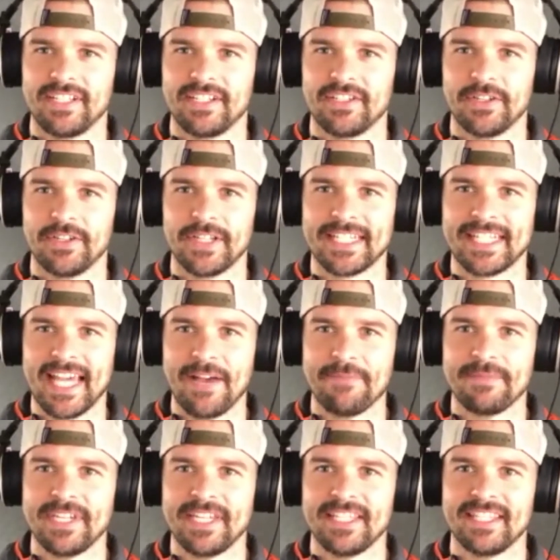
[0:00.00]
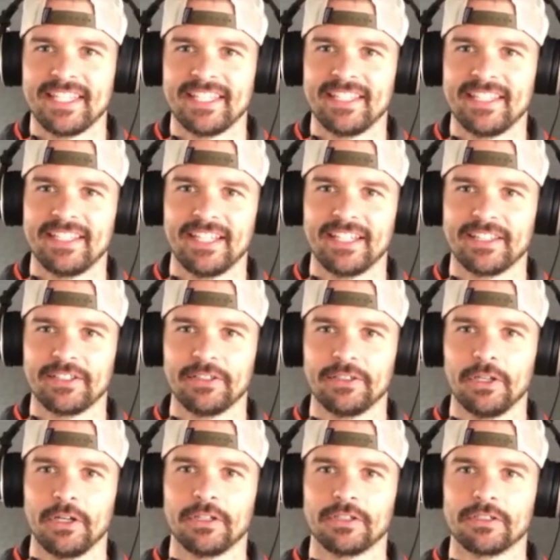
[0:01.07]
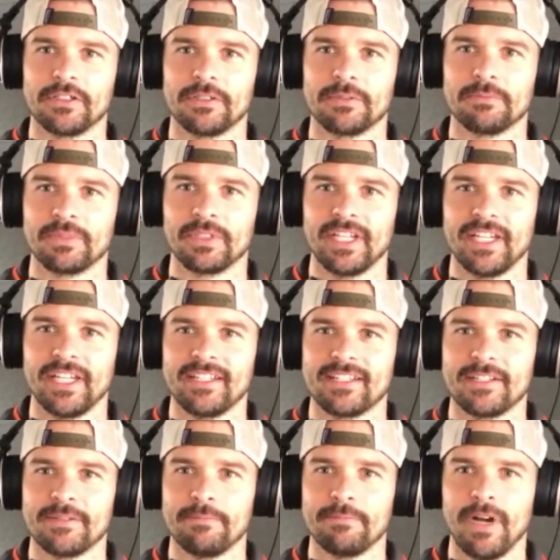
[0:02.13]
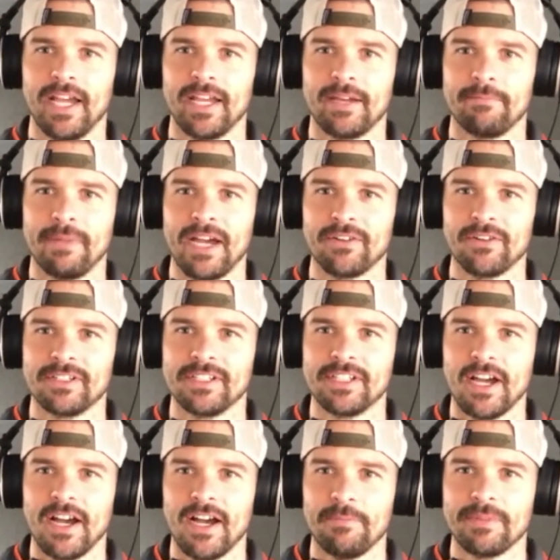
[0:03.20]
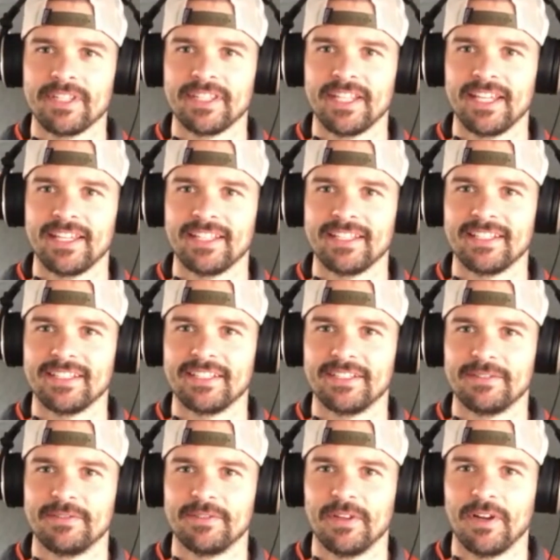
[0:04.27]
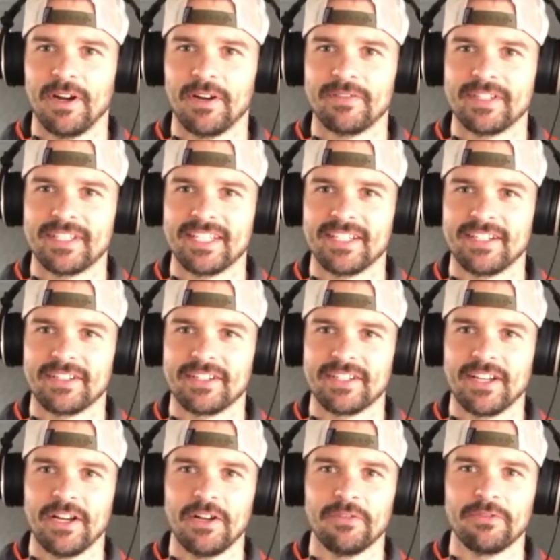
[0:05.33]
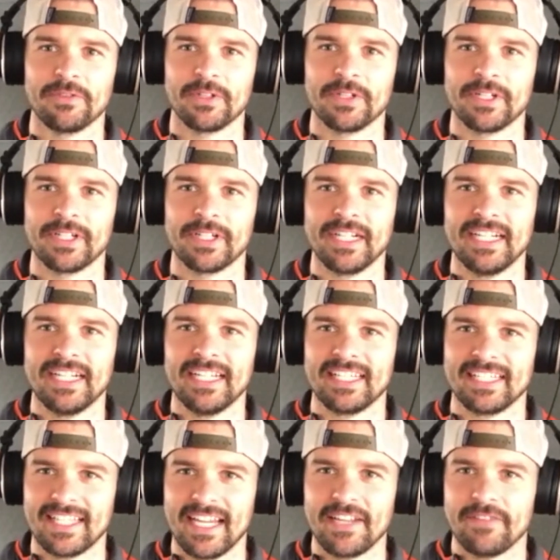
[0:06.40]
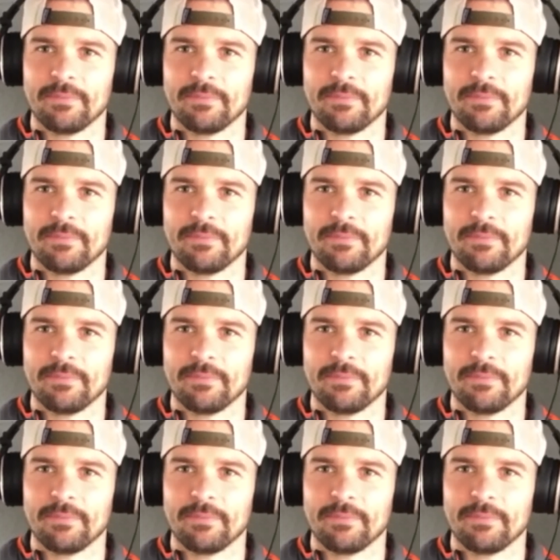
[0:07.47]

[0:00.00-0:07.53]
So does that mean that the long-term play is to buy a mountaintop and then harvest it yourself, or is that even